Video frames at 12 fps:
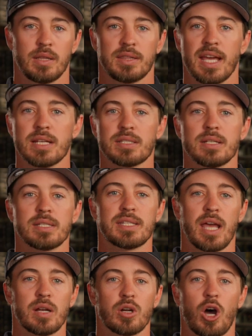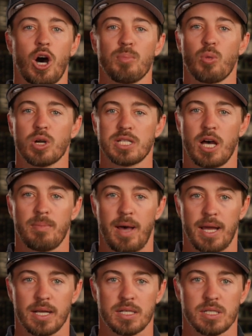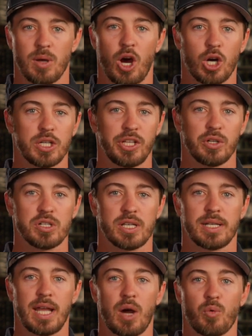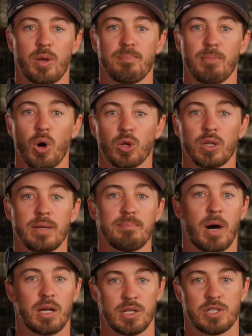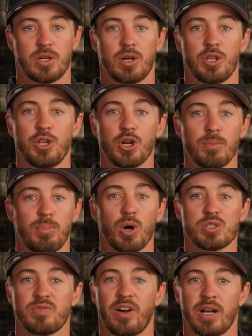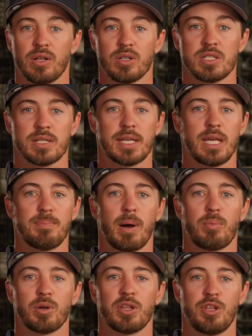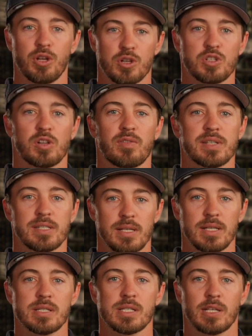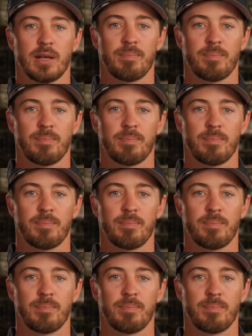Thanks to standard onboard telematics, our dealers can now remotely monitor your boat's vitals to keep up with your service needs.